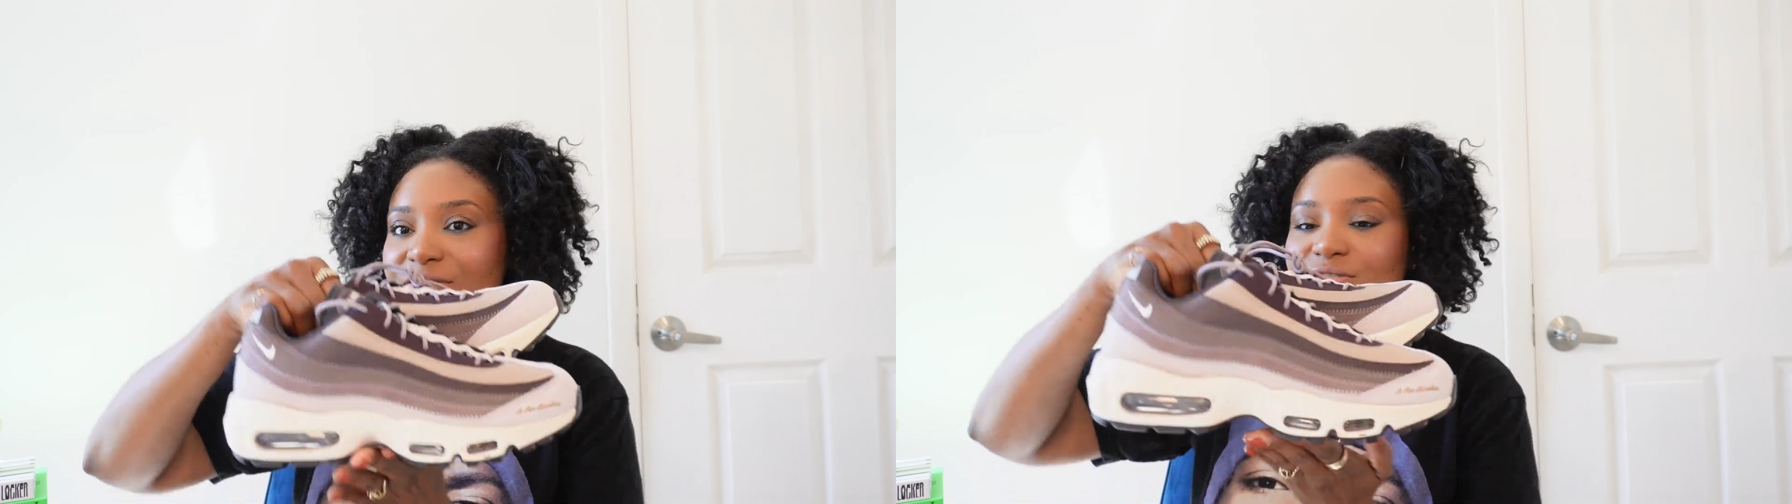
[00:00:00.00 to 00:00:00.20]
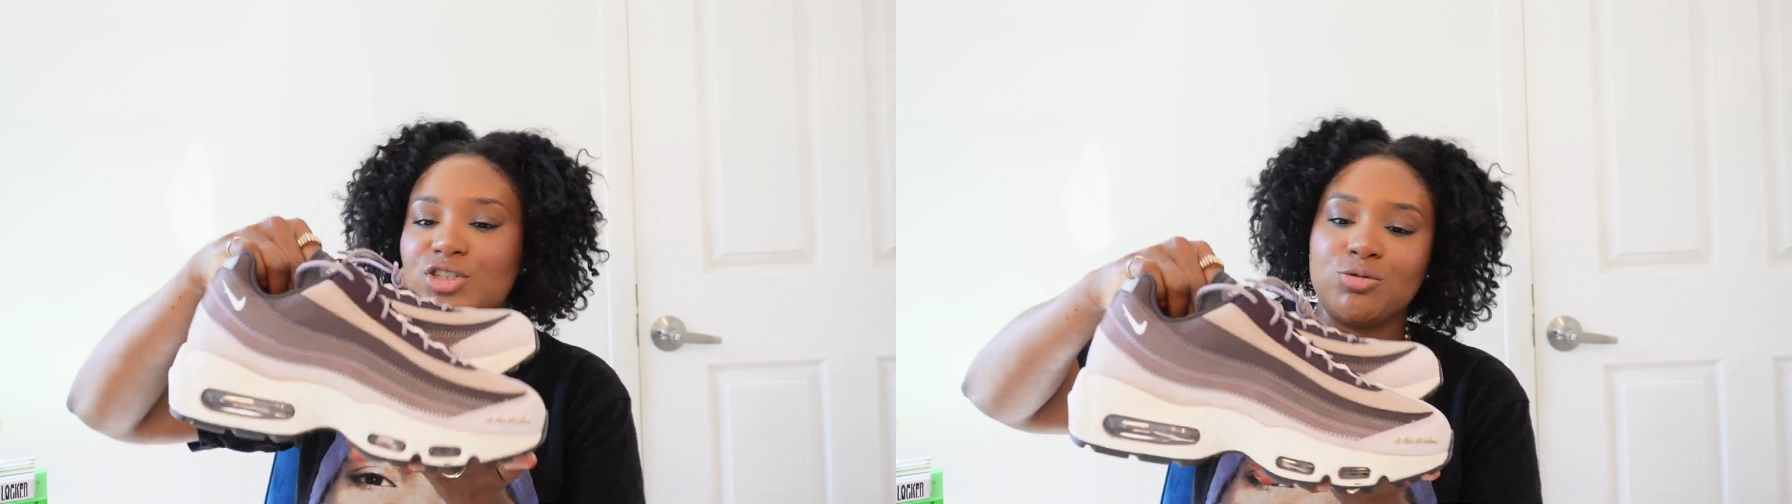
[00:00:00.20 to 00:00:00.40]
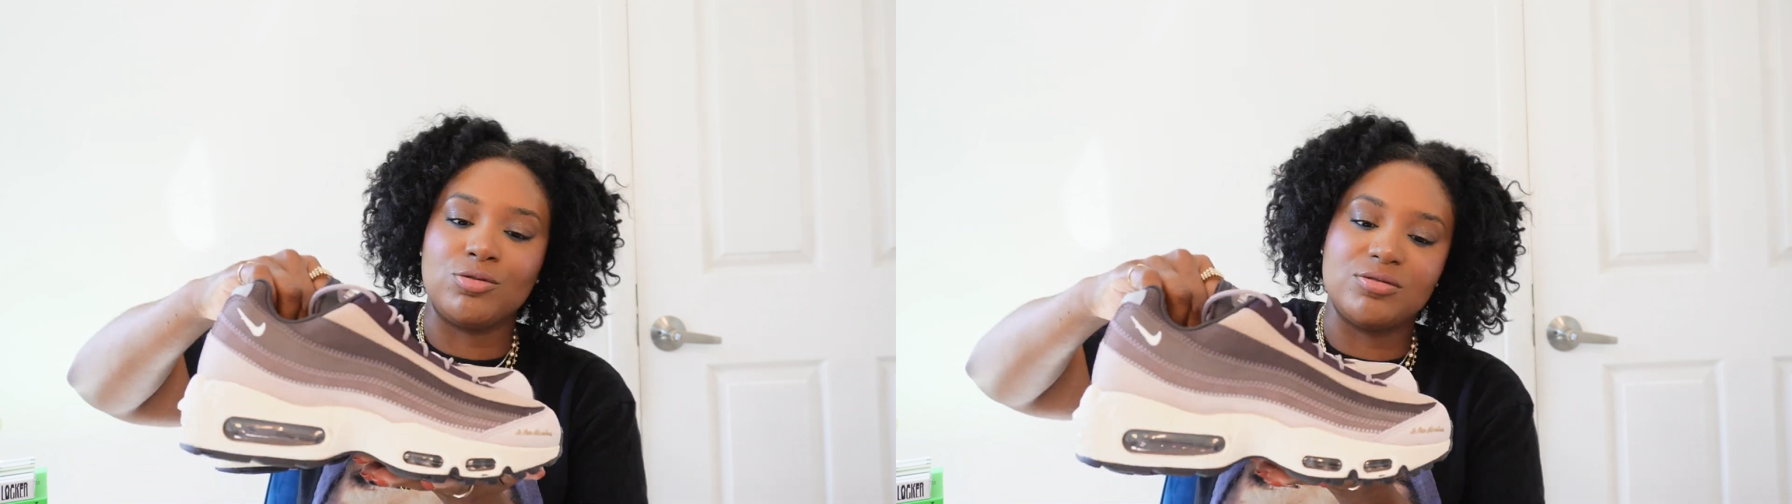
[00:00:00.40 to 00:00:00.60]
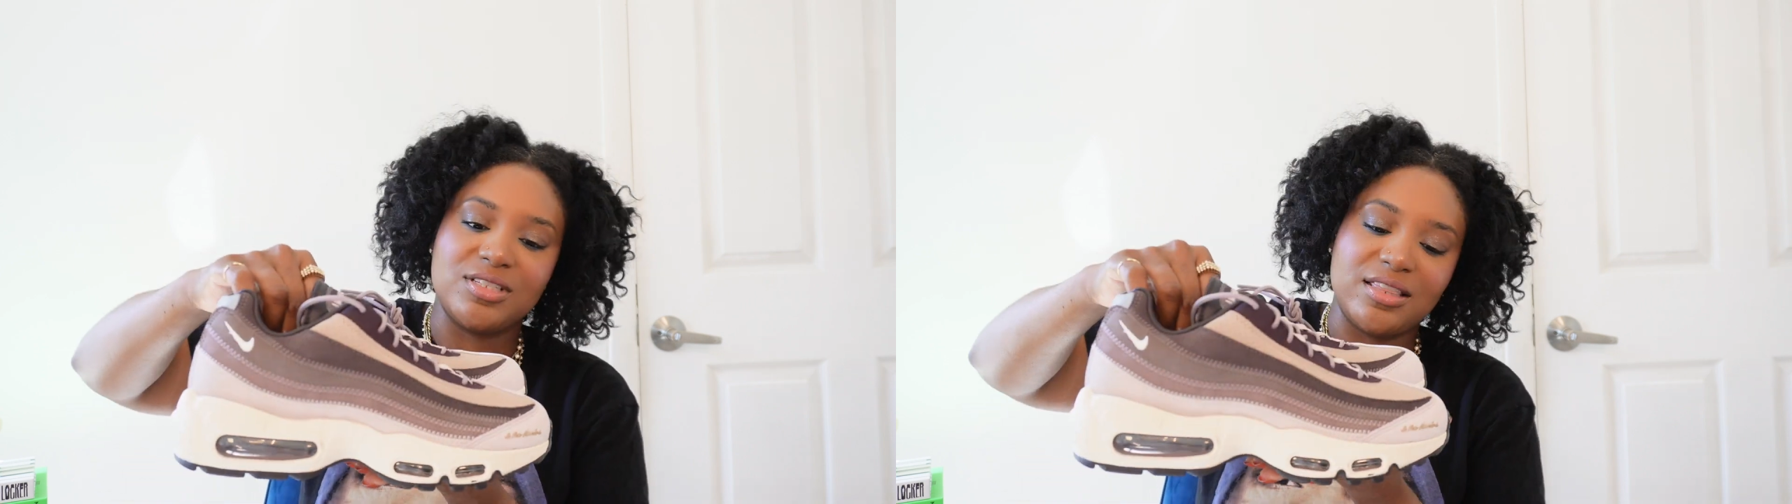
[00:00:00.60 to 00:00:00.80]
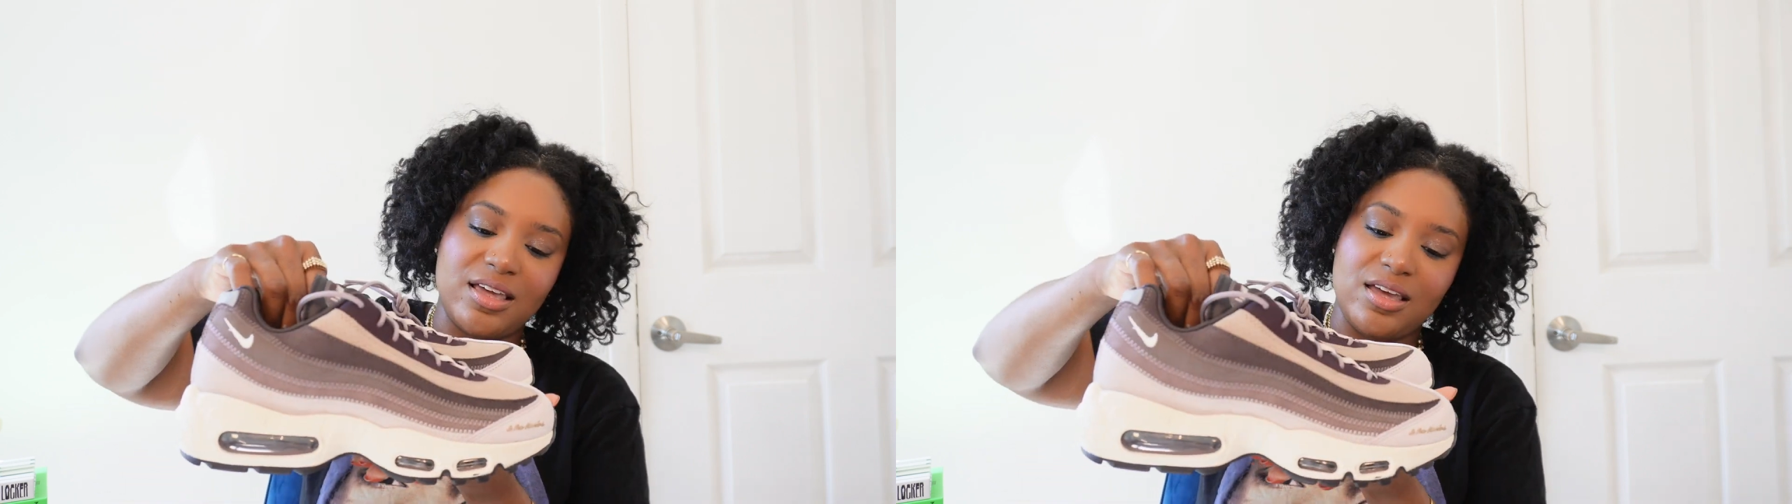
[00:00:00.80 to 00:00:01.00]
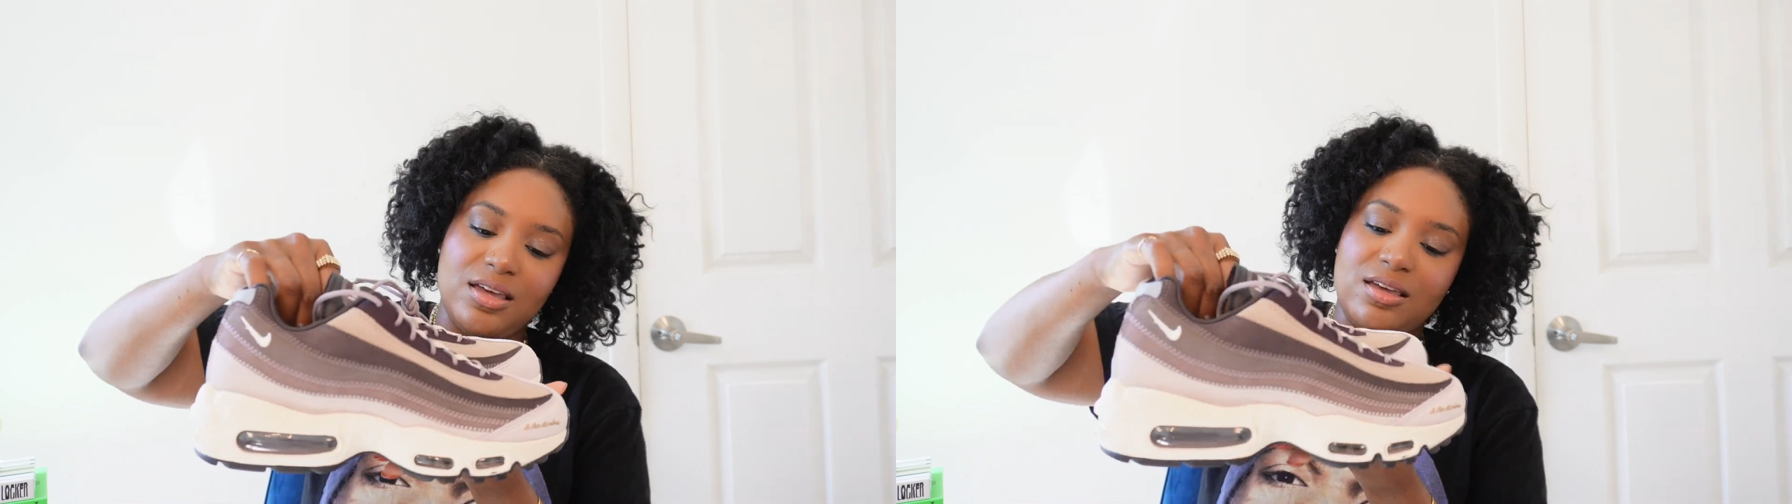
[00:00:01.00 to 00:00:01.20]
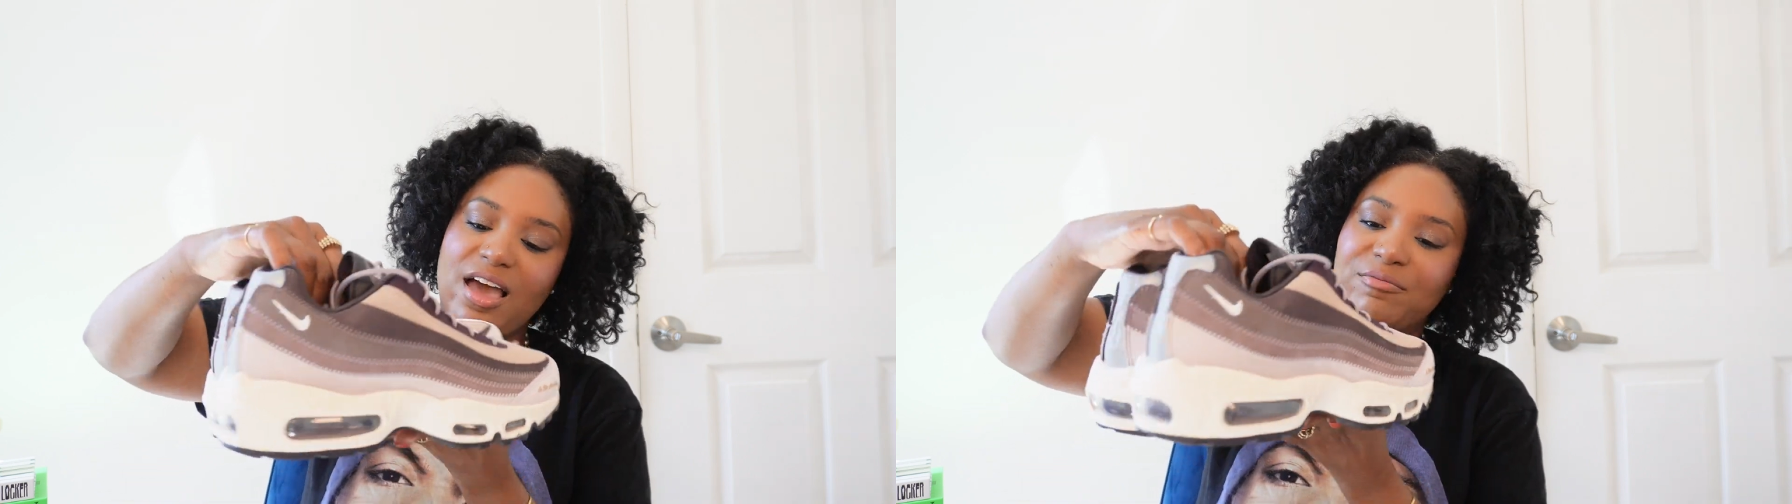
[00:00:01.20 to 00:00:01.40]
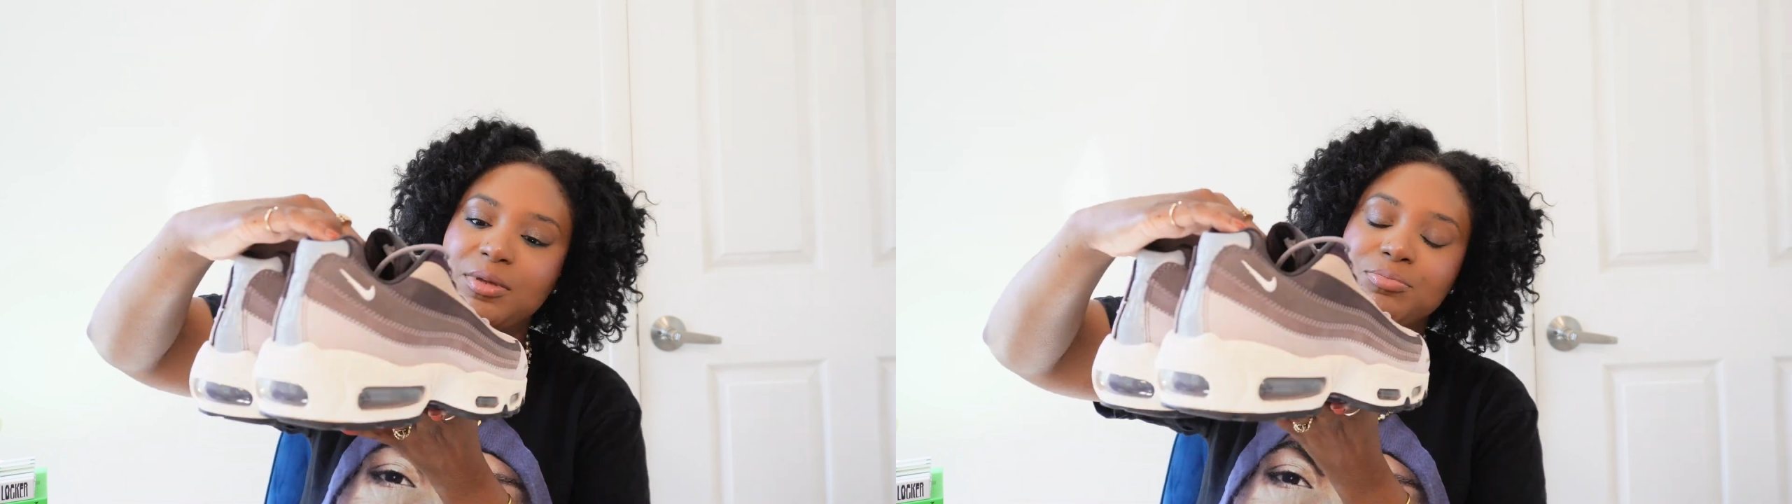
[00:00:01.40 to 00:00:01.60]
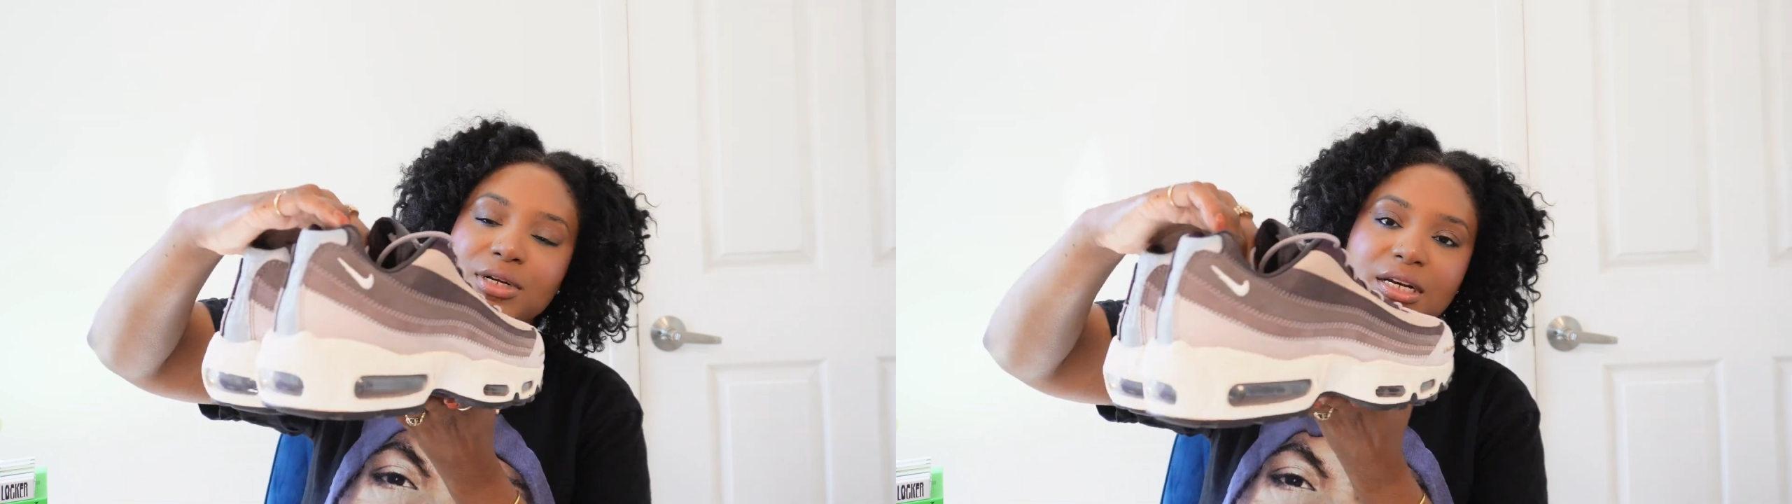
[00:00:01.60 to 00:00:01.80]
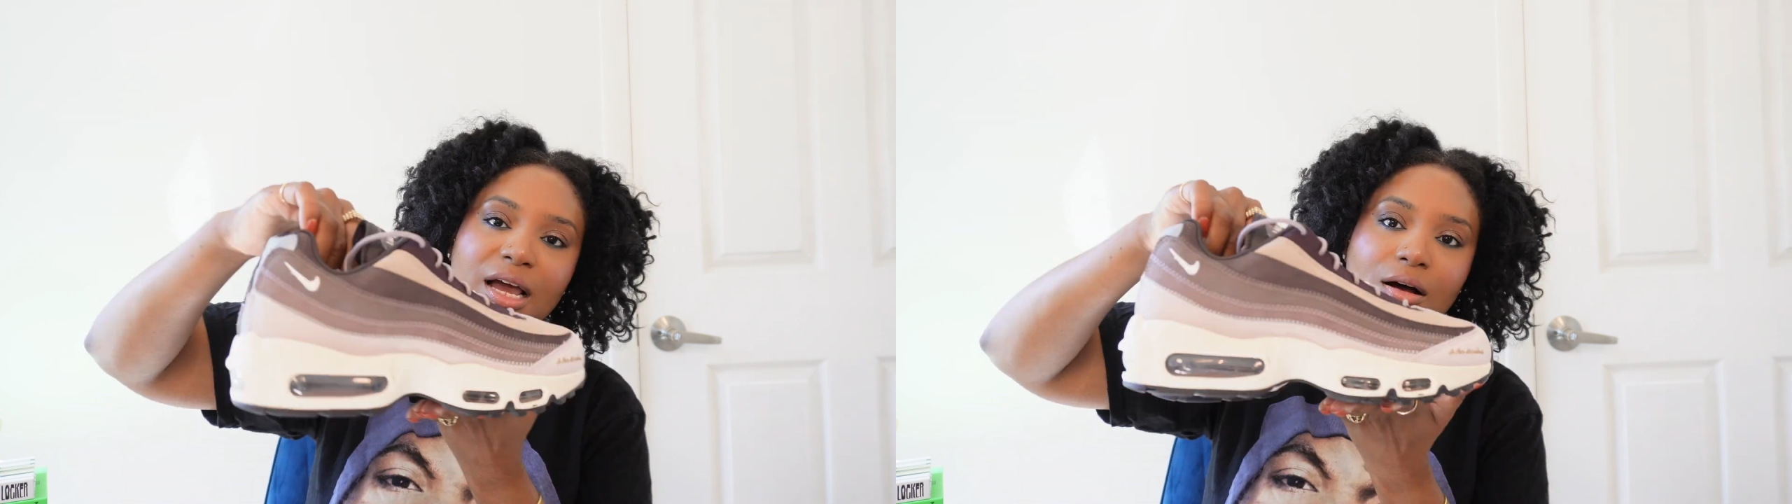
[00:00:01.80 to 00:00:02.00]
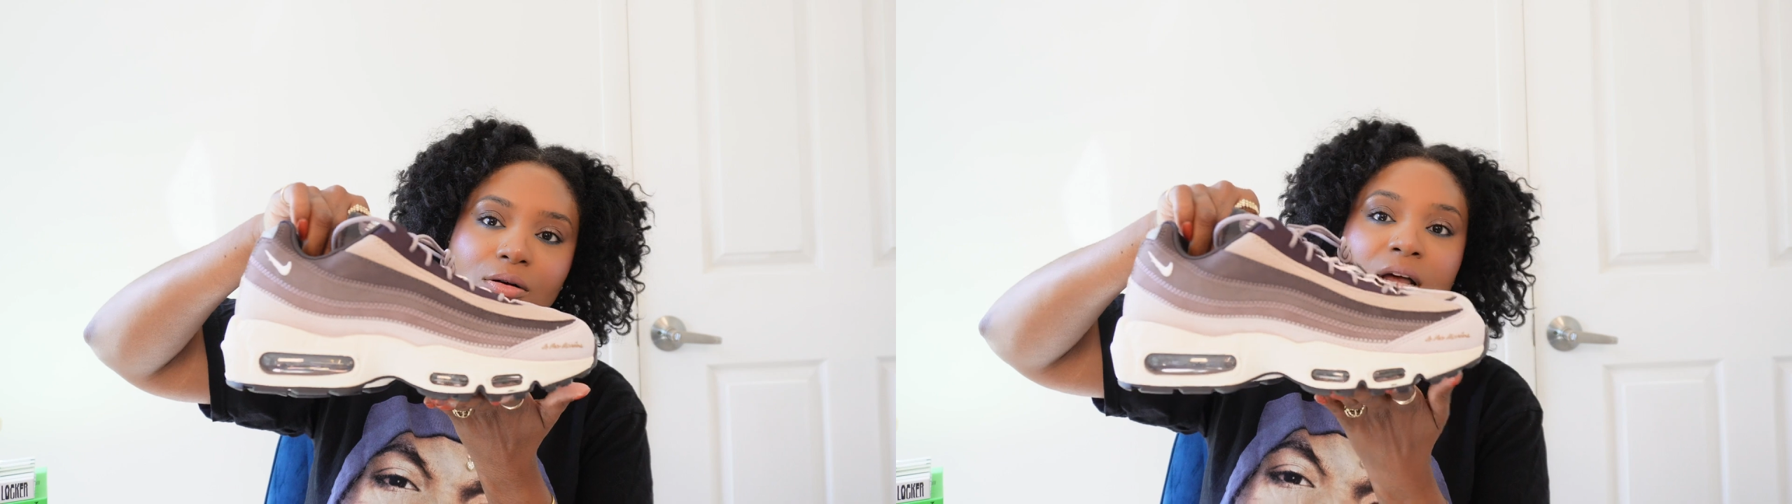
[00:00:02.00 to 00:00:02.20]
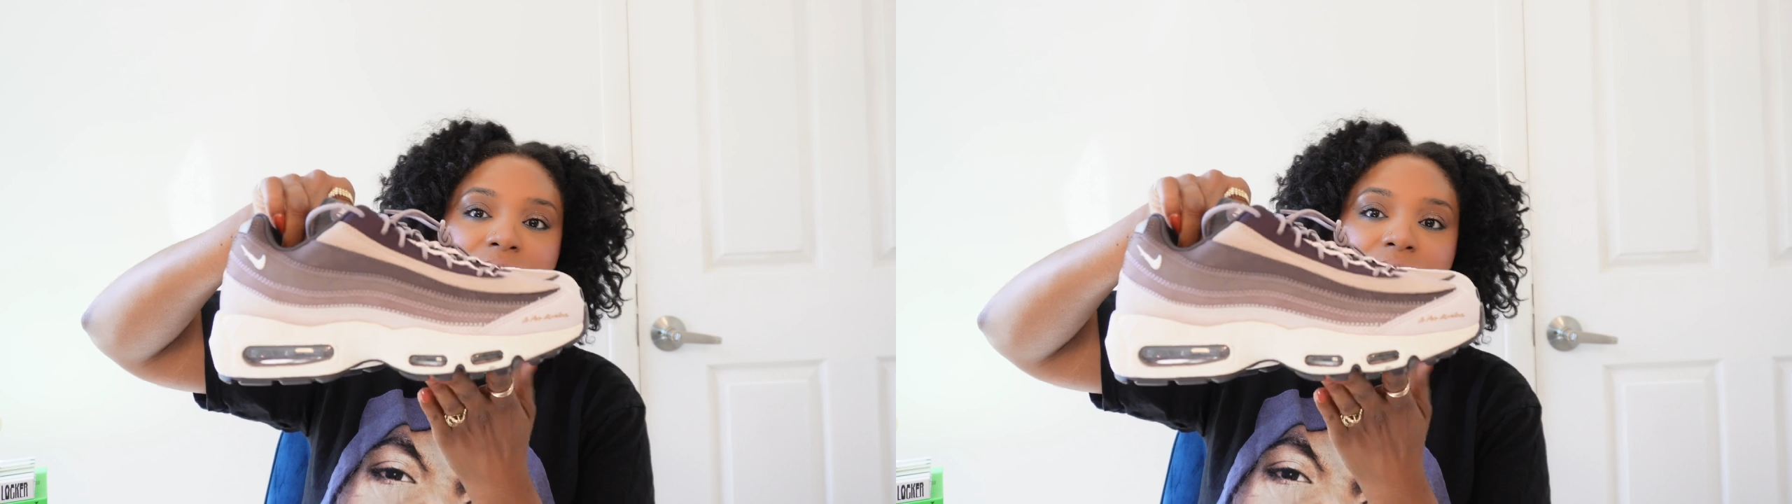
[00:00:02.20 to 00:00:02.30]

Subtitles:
visuals that they have been putting out